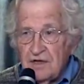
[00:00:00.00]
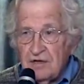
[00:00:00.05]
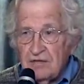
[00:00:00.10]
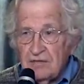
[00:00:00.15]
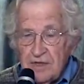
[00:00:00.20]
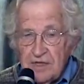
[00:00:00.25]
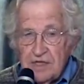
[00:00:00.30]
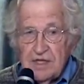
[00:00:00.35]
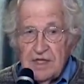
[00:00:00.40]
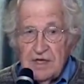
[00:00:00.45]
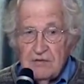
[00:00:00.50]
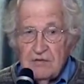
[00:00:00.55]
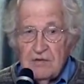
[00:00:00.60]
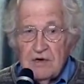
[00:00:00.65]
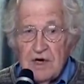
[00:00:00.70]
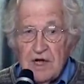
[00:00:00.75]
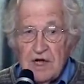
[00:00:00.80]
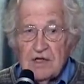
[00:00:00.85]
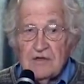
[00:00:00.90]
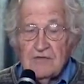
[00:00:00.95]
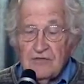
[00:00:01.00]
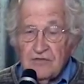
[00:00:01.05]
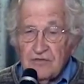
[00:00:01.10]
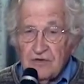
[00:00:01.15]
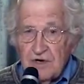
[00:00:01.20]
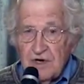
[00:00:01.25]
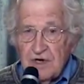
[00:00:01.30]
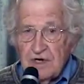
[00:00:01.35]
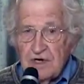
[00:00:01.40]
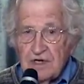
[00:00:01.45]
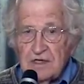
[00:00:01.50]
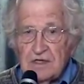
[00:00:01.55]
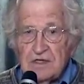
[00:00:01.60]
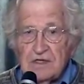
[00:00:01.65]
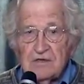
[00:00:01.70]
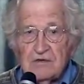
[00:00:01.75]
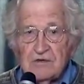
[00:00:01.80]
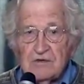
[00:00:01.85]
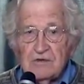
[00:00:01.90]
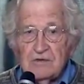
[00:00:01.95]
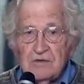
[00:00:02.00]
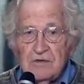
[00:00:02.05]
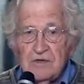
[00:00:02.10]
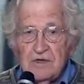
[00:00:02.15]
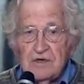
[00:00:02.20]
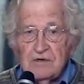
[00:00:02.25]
But they were not free to